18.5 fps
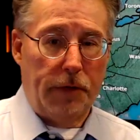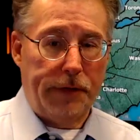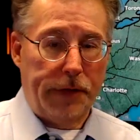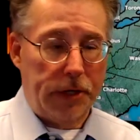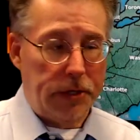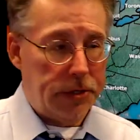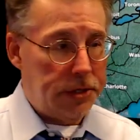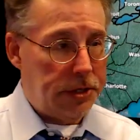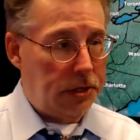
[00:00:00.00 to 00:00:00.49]
It
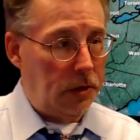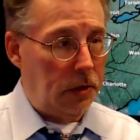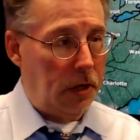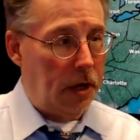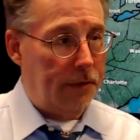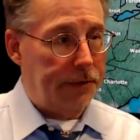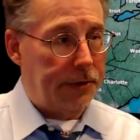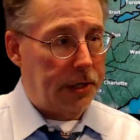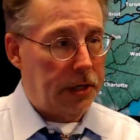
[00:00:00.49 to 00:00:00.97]
is still
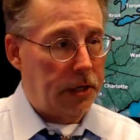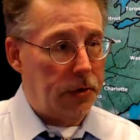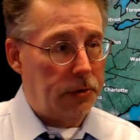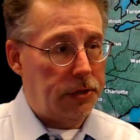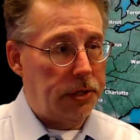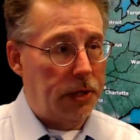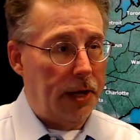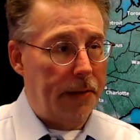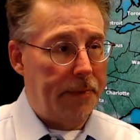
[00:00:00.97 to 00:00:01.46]
off the
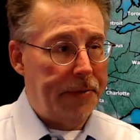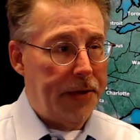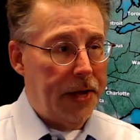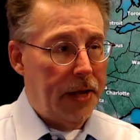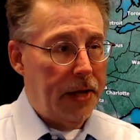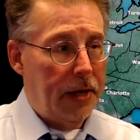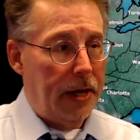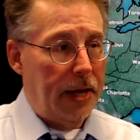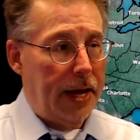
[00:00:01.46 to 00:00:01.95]
coastline
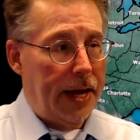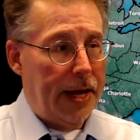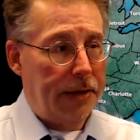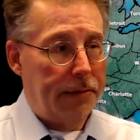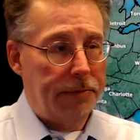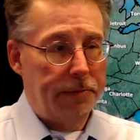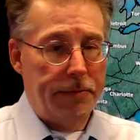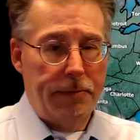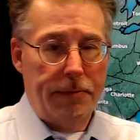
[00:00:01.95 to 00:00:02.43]

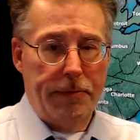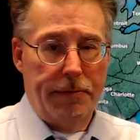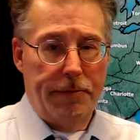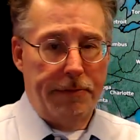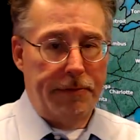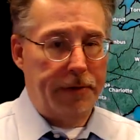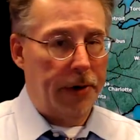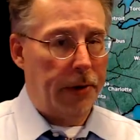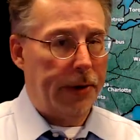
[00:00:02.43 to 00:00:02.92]
and
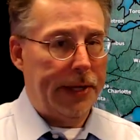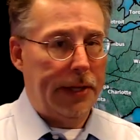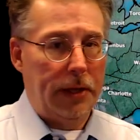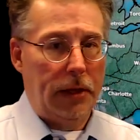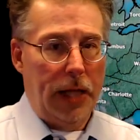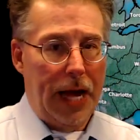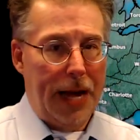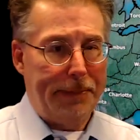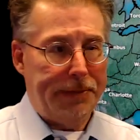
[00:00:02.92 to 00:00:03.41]
very
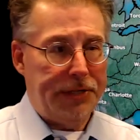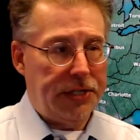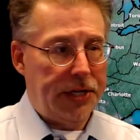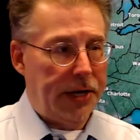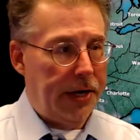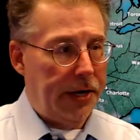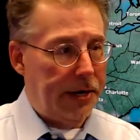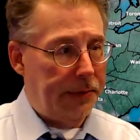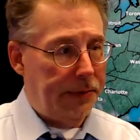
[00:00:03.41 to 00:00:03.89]

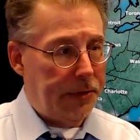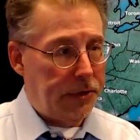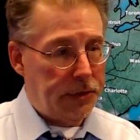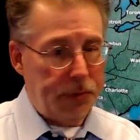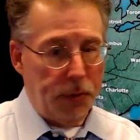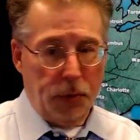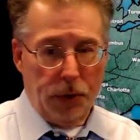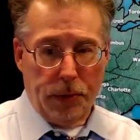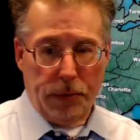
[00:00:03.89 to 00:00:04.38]
lopsided at this
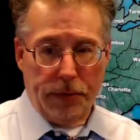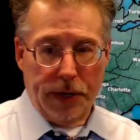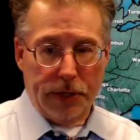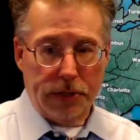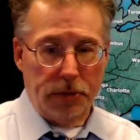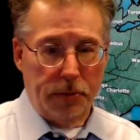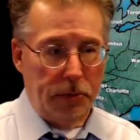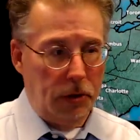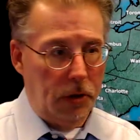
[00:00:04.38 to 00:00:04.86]
point. We've got
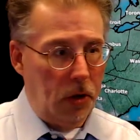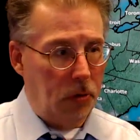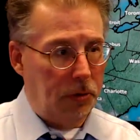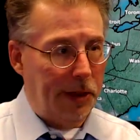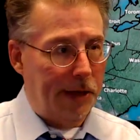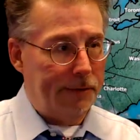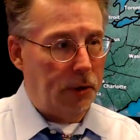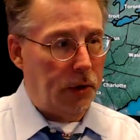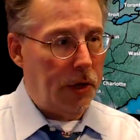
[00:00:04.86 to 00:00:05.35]
some
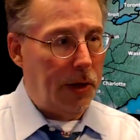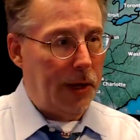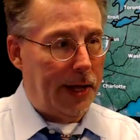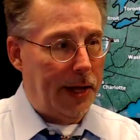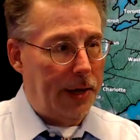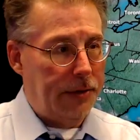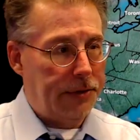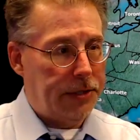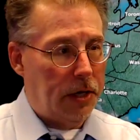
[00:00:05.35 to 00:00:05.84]
low-level
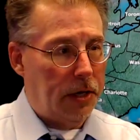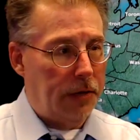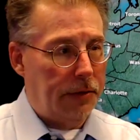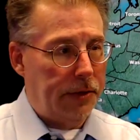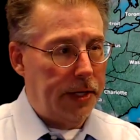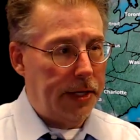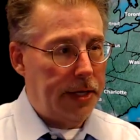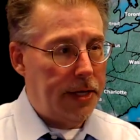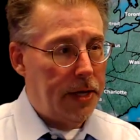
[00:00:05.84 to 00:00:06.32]
clouds on
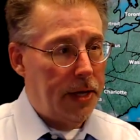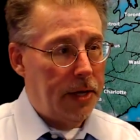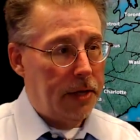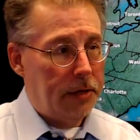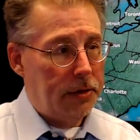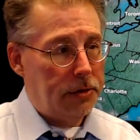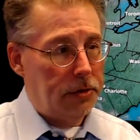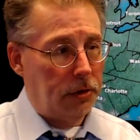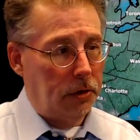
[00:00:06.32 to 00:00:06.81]
the
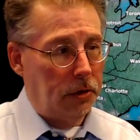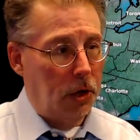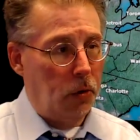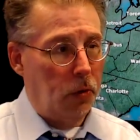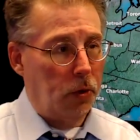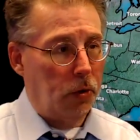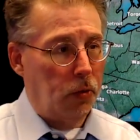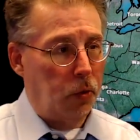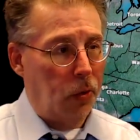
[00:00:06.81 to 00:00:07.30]

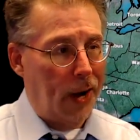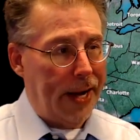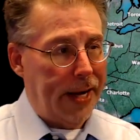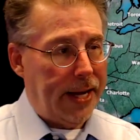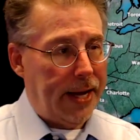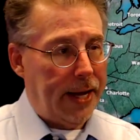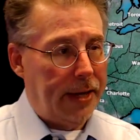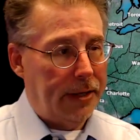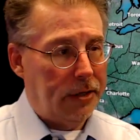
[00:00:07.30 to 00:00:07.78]
lower
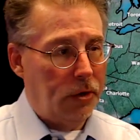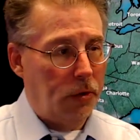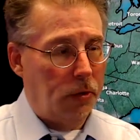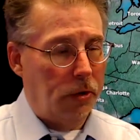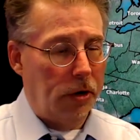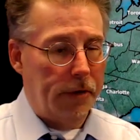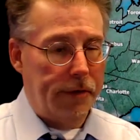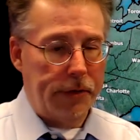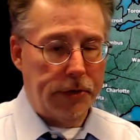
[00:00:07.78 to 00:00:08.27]
right-hand
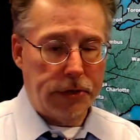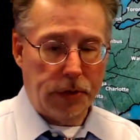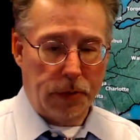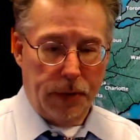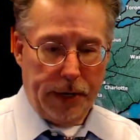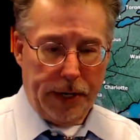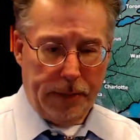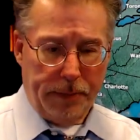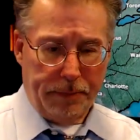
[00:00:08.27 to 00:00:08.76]
corner of the
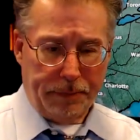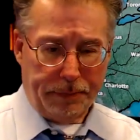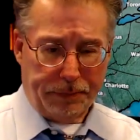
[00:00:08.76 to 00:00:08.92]
screen,